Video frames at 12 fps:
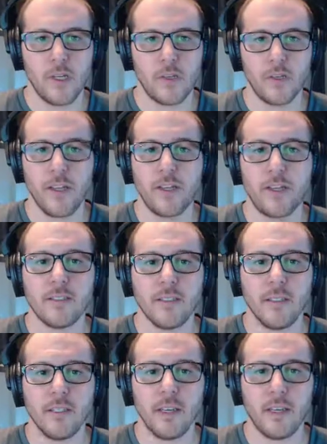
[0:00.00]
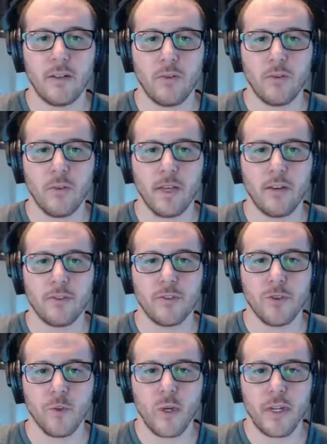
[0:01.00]
So now you can see that we have
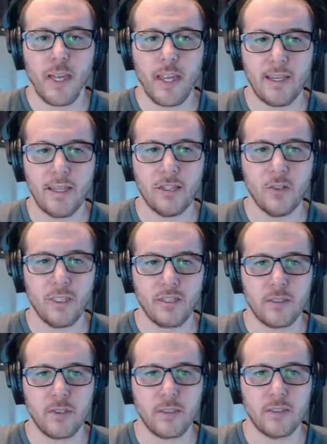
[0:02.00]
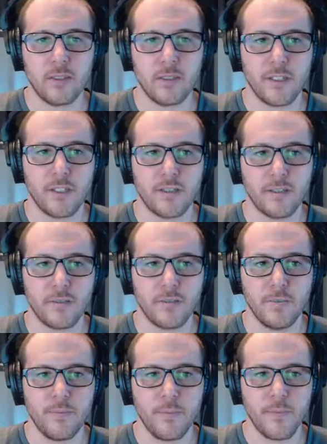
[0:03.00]
28 EOS tokens in here.
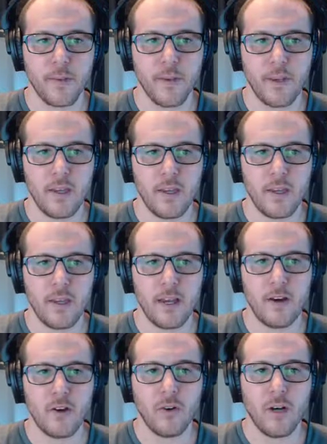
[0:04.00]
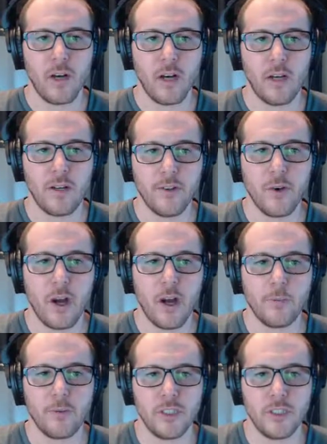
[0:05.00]
Now, another
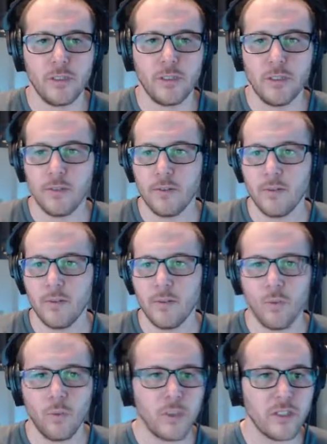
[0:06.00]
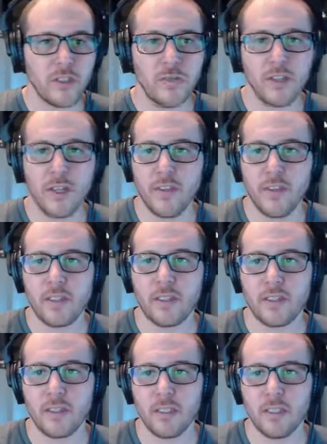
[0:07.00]
option, once you've done
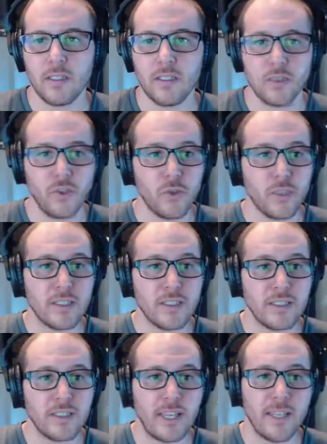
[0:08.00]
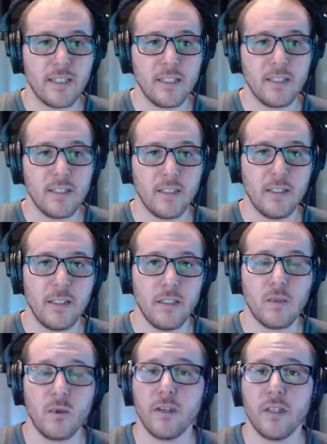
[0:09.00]
this, is you can send the
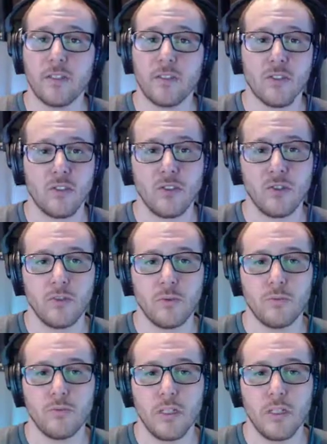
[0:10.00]
coins to,